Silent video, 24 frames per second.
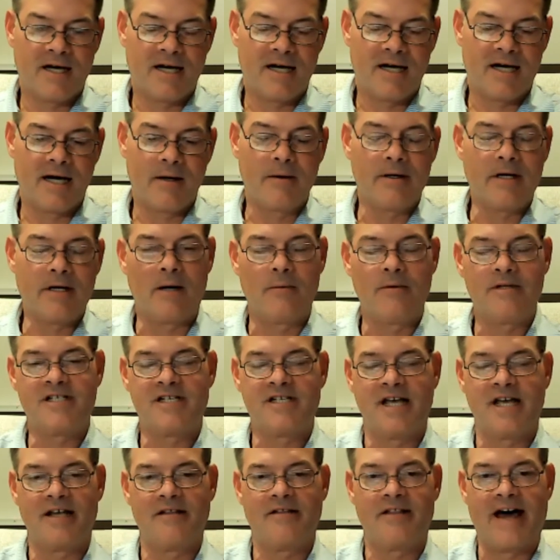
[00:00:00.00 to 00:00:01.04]
I would
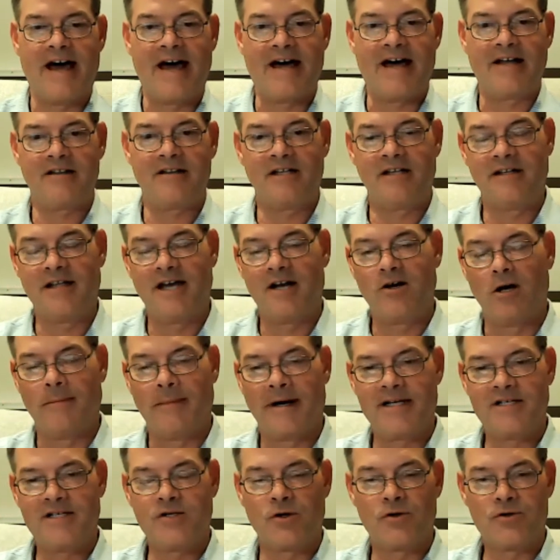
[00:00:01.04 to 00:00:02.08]
say that, and then all my
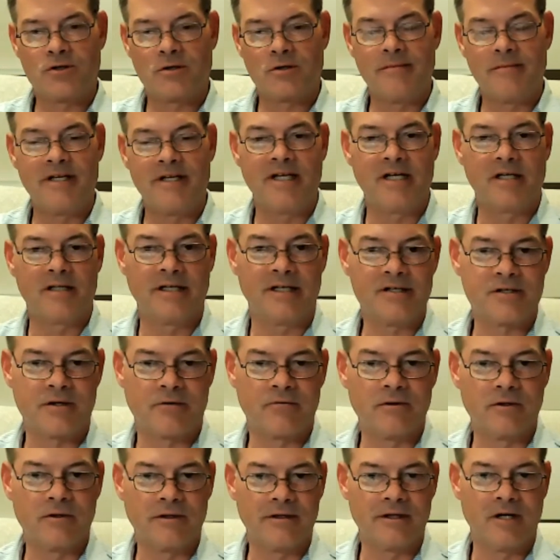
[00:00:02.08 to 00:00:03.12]
social media links are
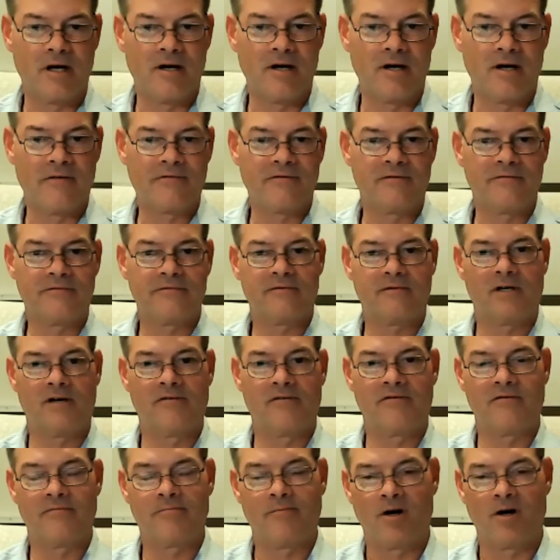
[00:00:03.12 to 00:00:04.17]
really off
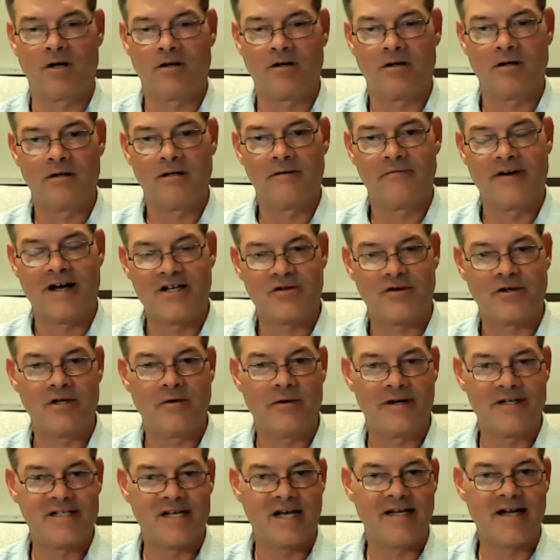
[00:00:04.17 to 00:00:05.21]
of
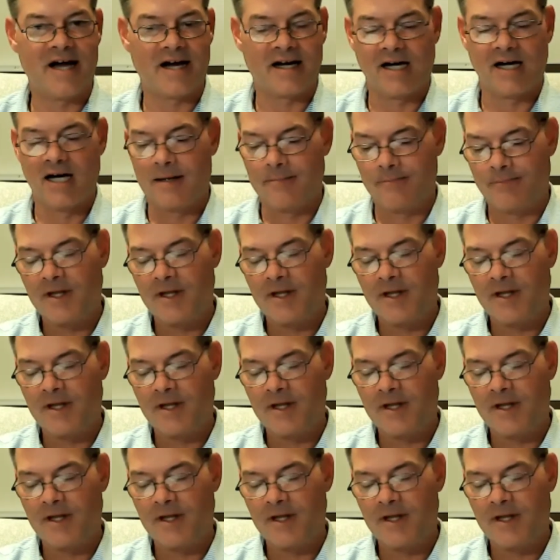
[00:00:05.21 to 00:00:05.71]
ParkerAdvisoryUSA.com.